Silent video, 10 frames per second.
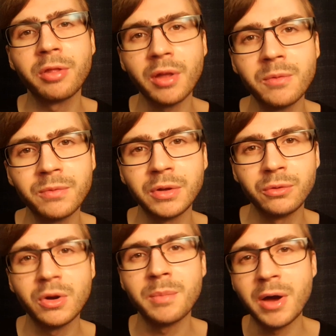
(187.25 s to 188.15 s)
something to
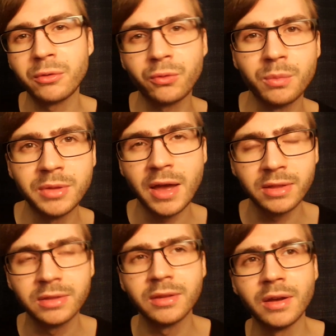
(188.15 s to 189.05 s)
come out from that
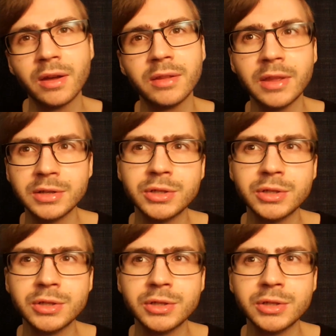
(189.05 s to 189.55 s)
that